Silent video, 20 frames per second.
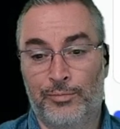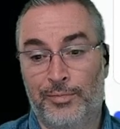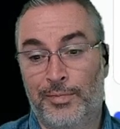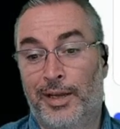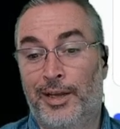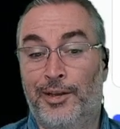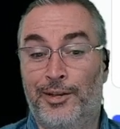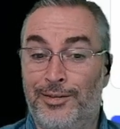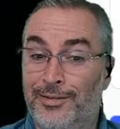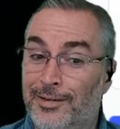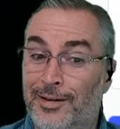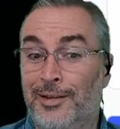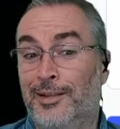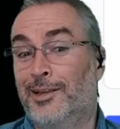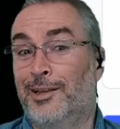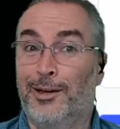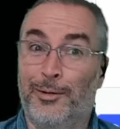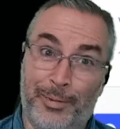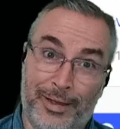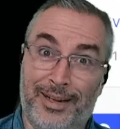and a
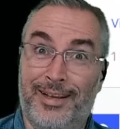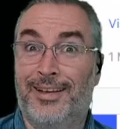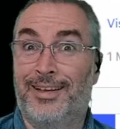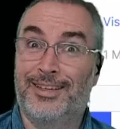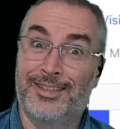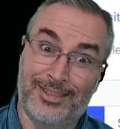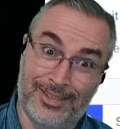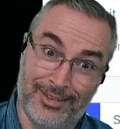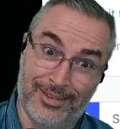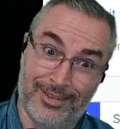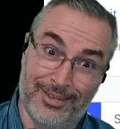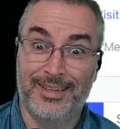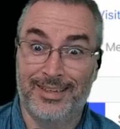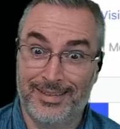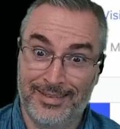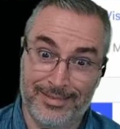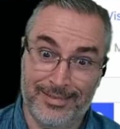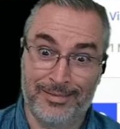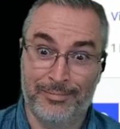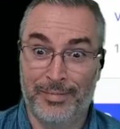little bit of
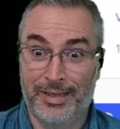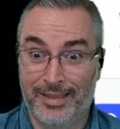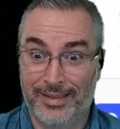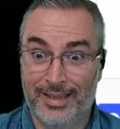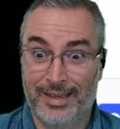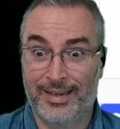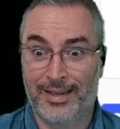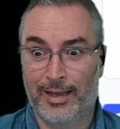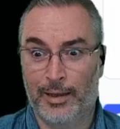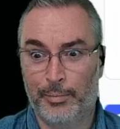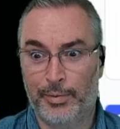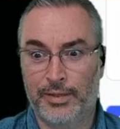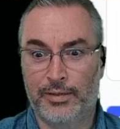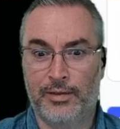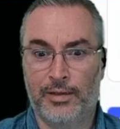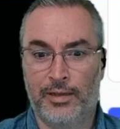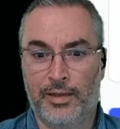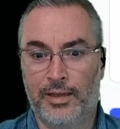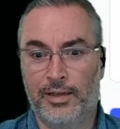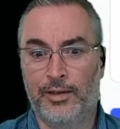history made that happen.
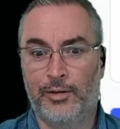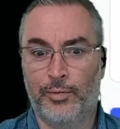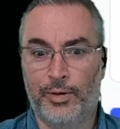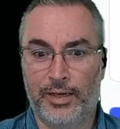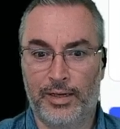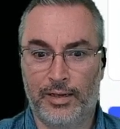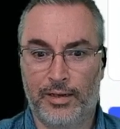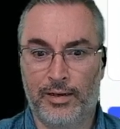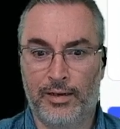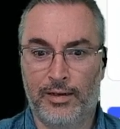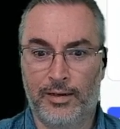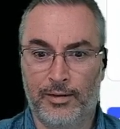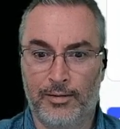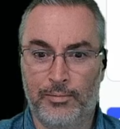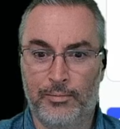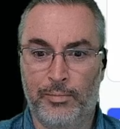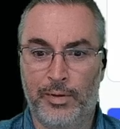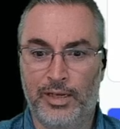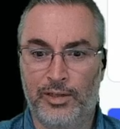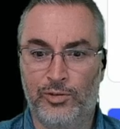Anyway,
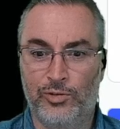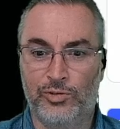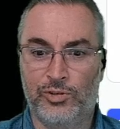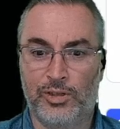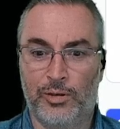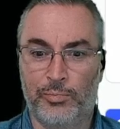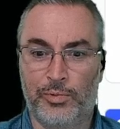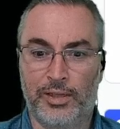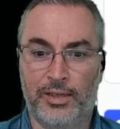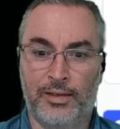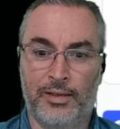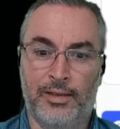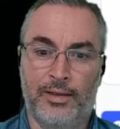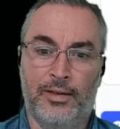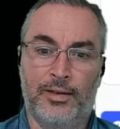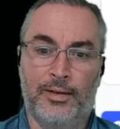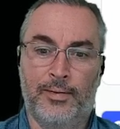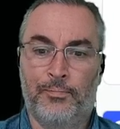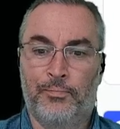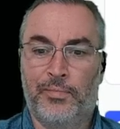may do something
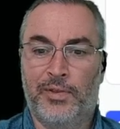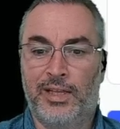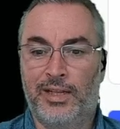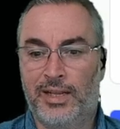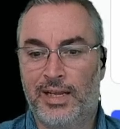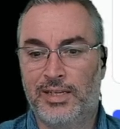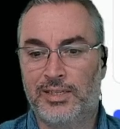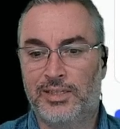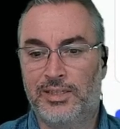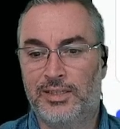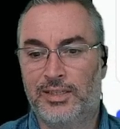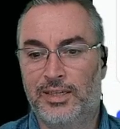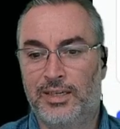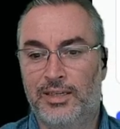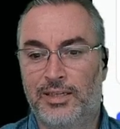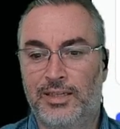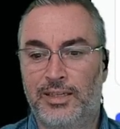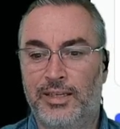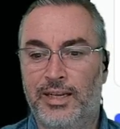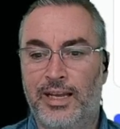it hasn't
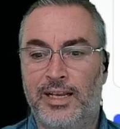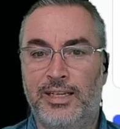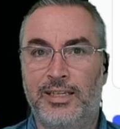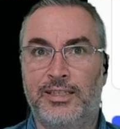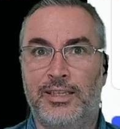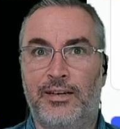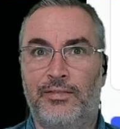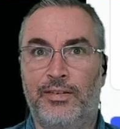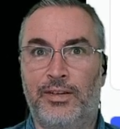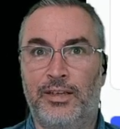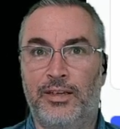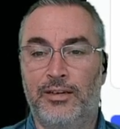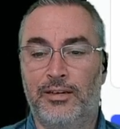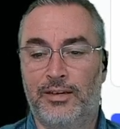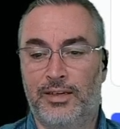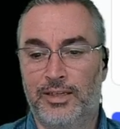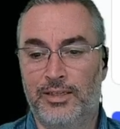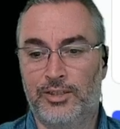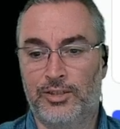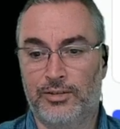done in 87-year
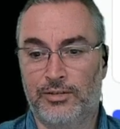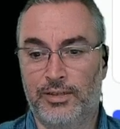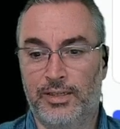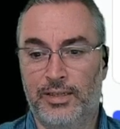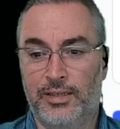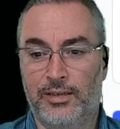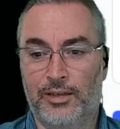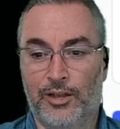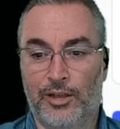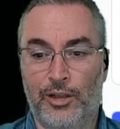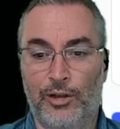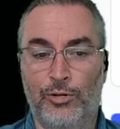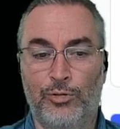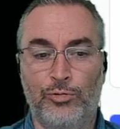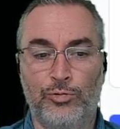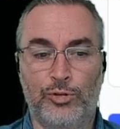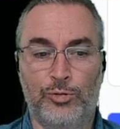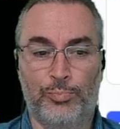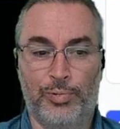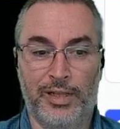history:
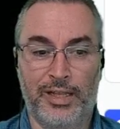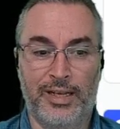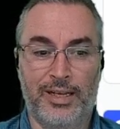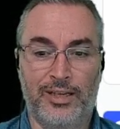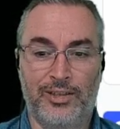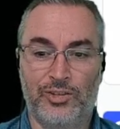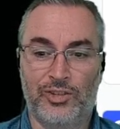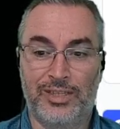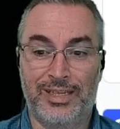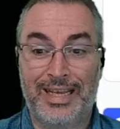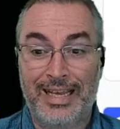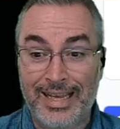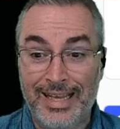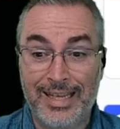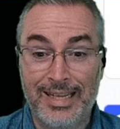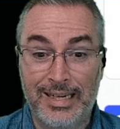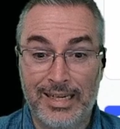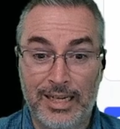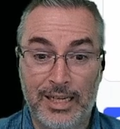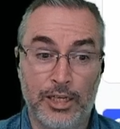close plants
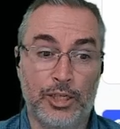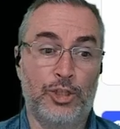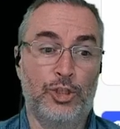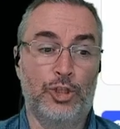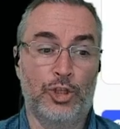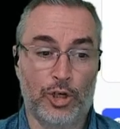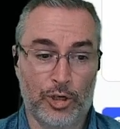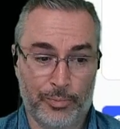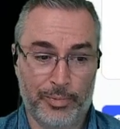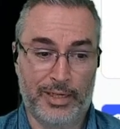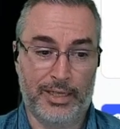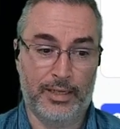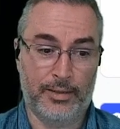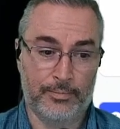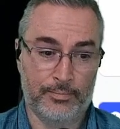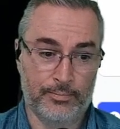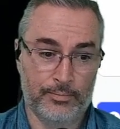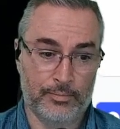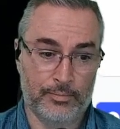in Germany.